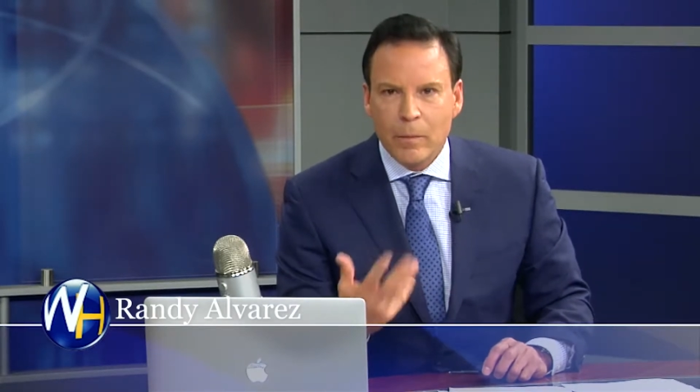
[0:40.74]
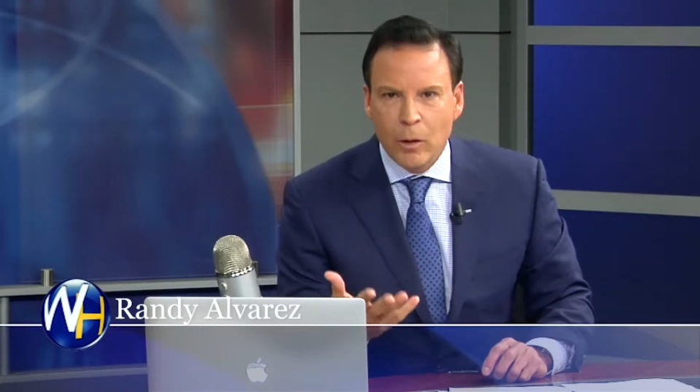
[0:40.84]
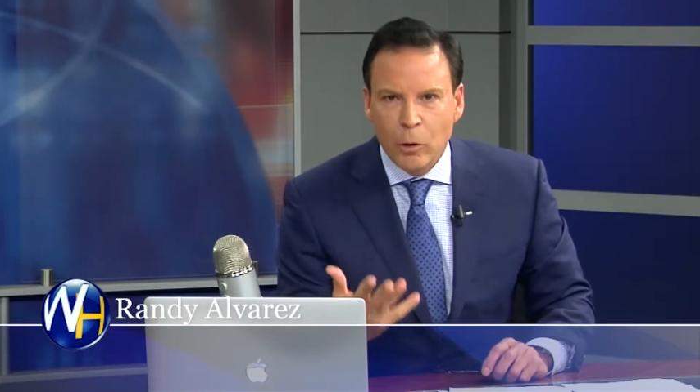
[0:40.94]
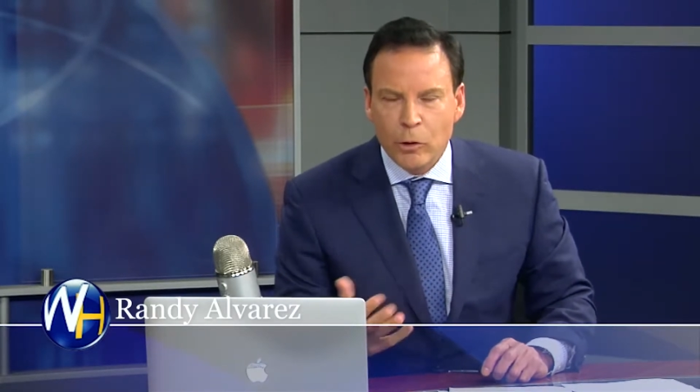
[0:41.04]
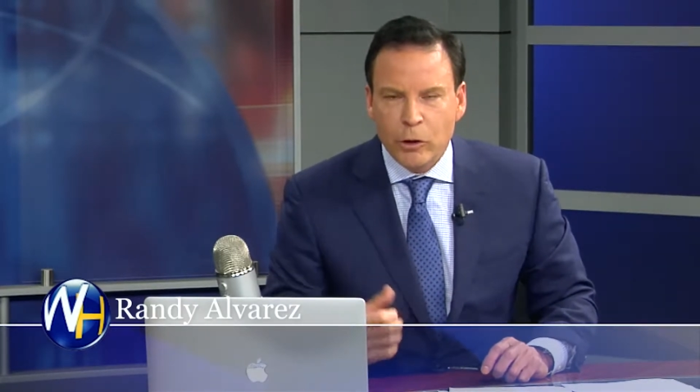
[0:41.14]

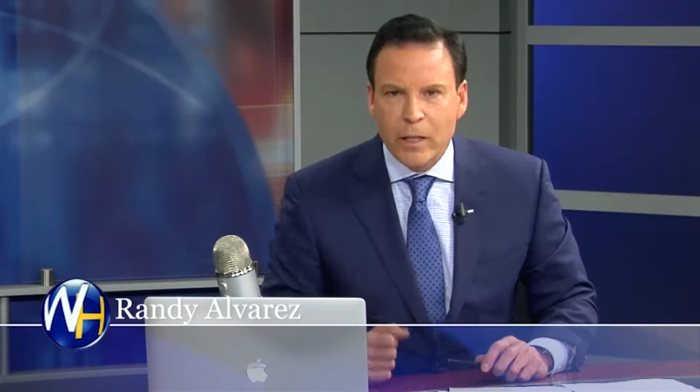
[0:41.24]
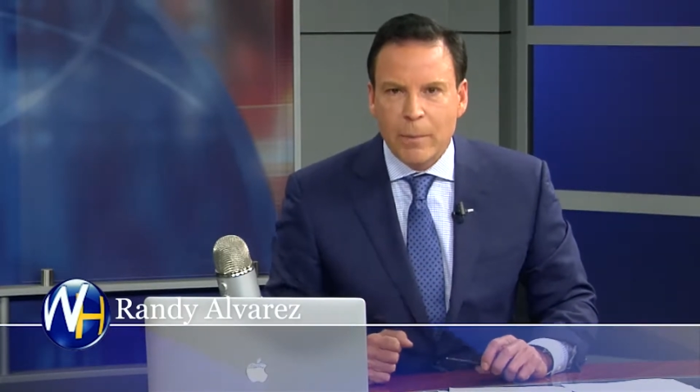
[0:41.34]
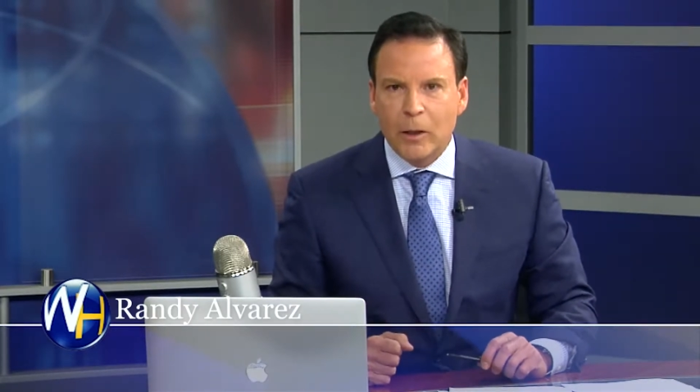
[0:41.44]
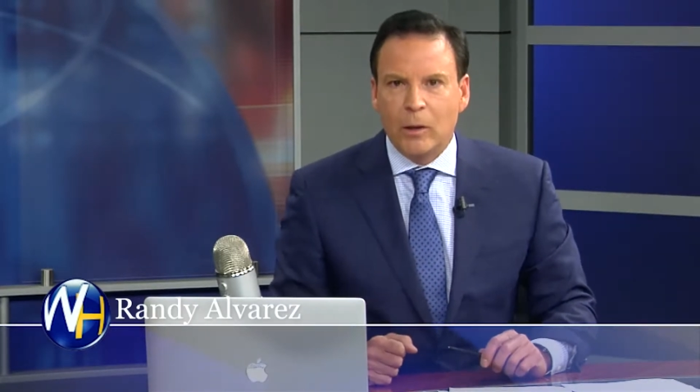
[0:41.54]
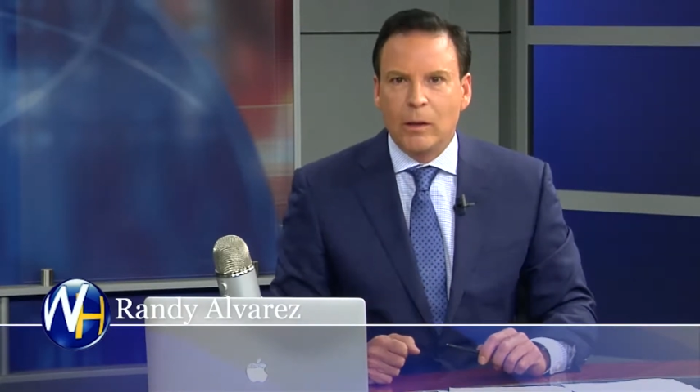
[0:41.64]
who's your
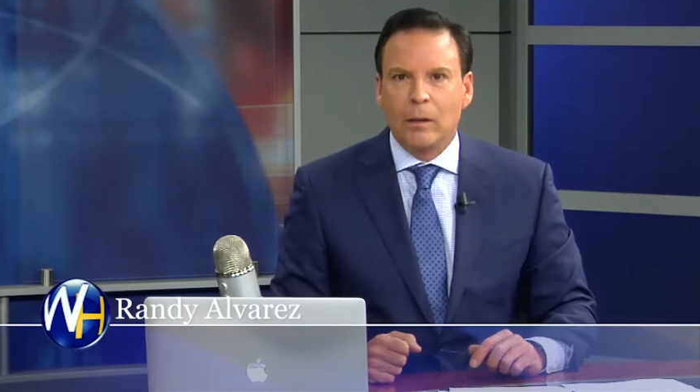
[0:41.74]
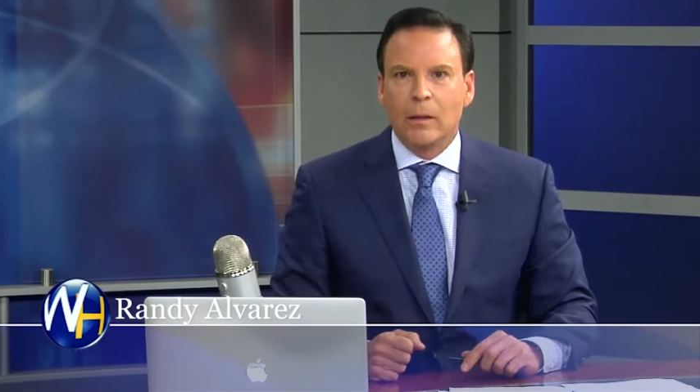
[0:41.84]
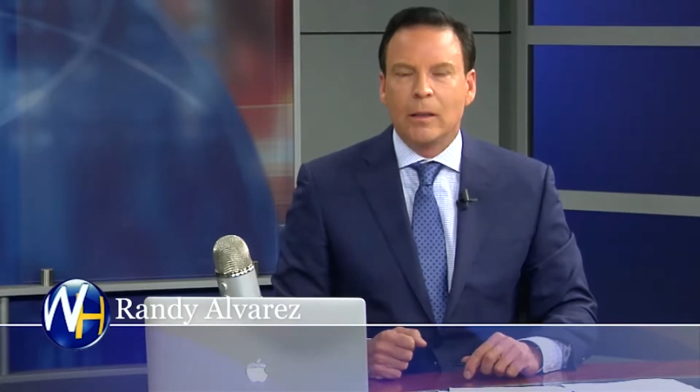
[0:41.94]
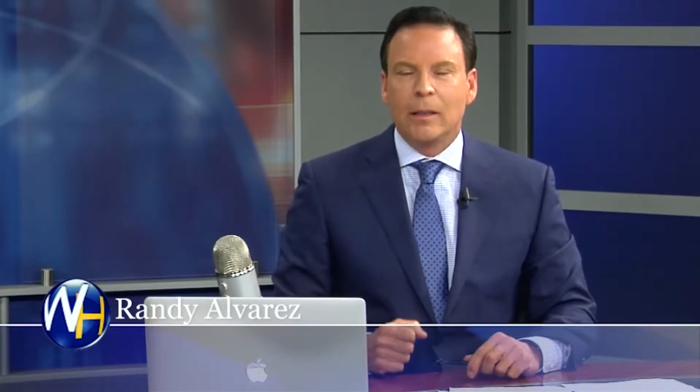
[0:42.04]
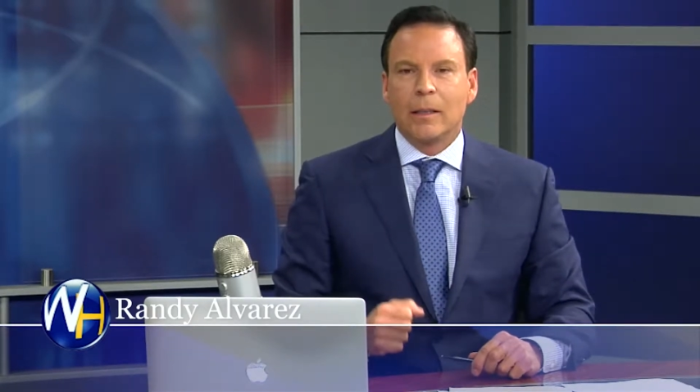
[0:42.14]
typical
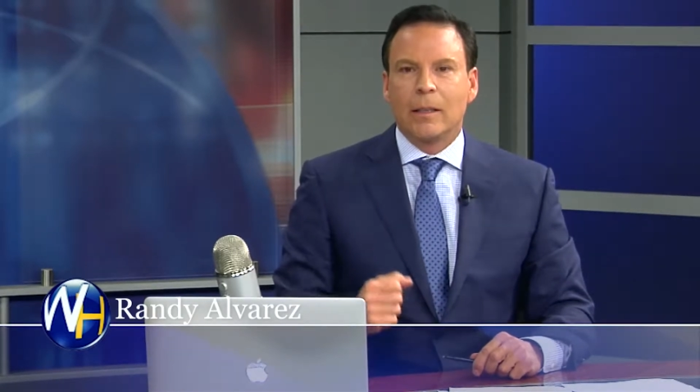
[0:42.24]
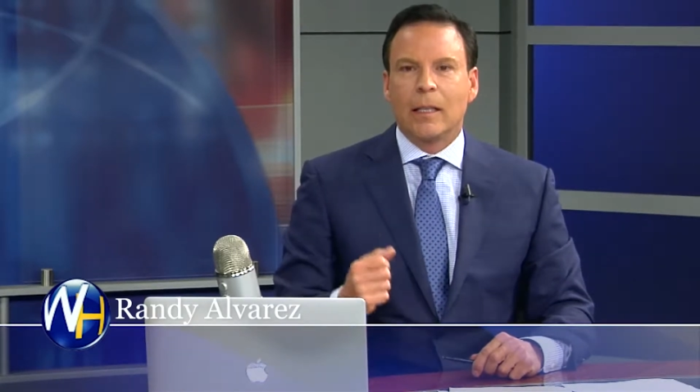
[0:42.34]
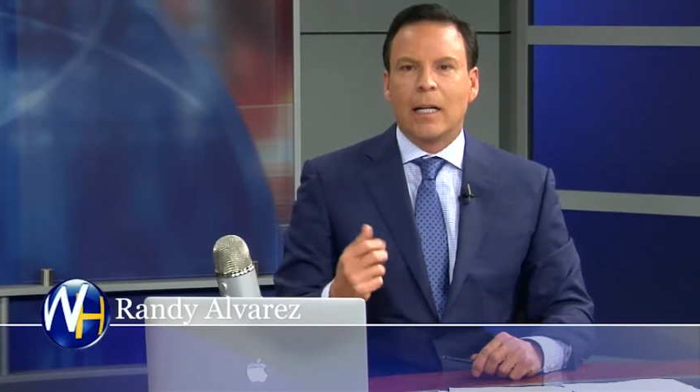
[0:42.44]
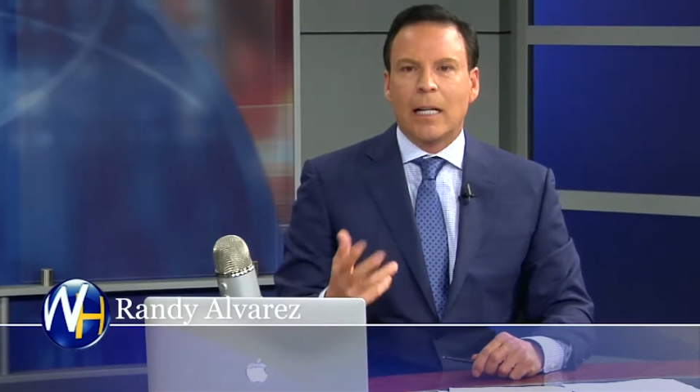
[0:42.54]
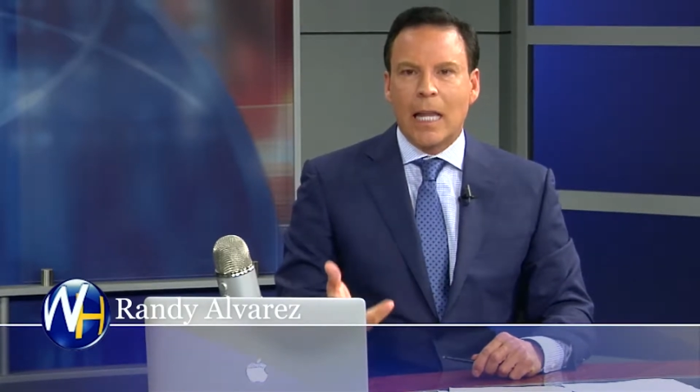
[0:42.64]

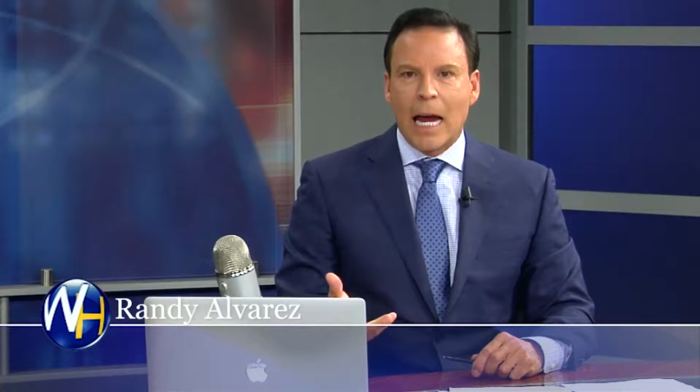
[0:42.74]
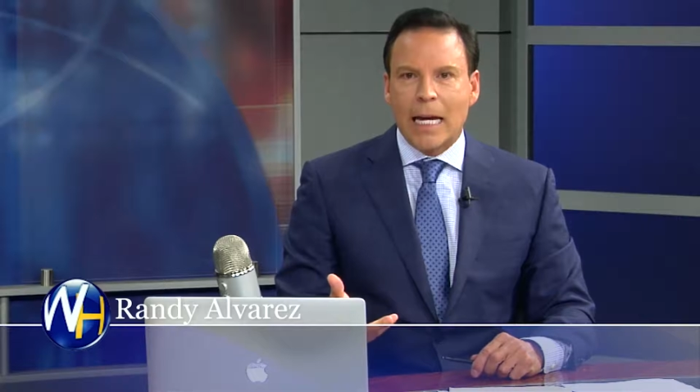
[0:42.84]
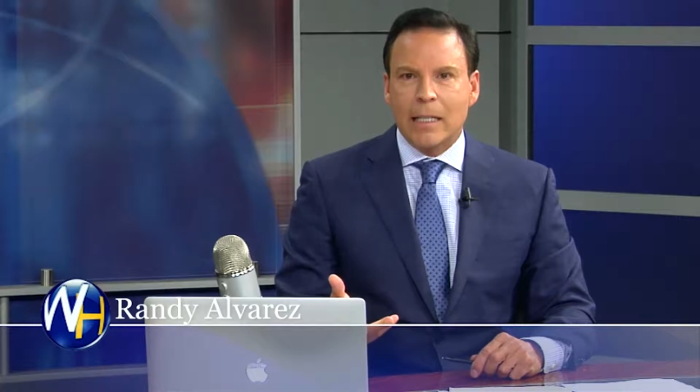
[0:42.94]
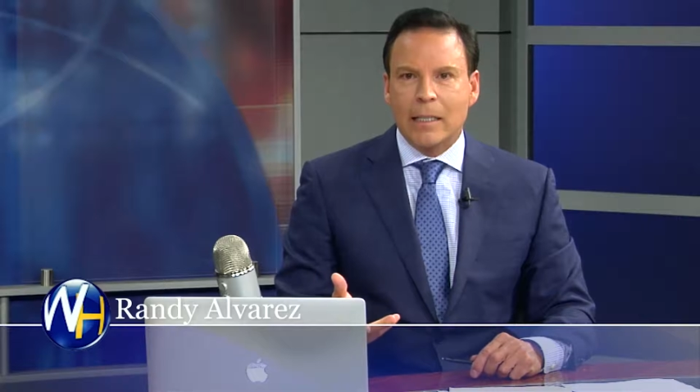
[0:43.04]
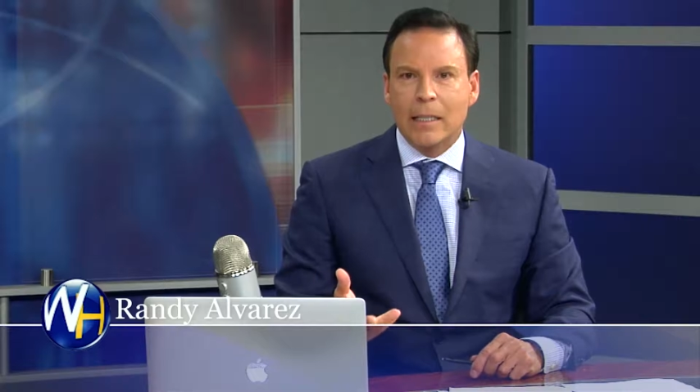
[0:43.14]

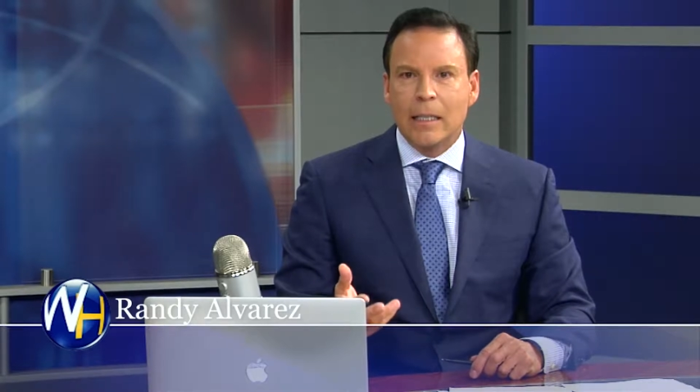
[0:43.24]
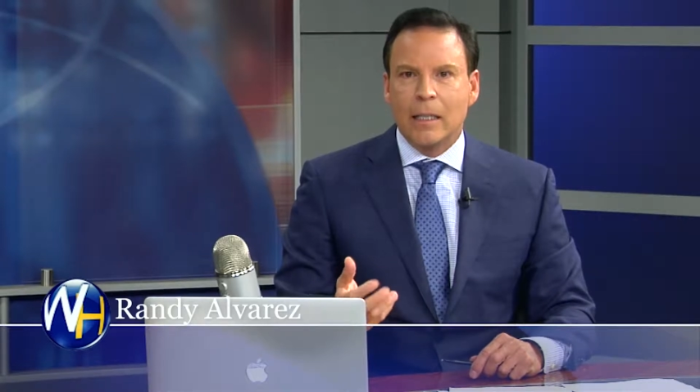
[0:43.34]
client?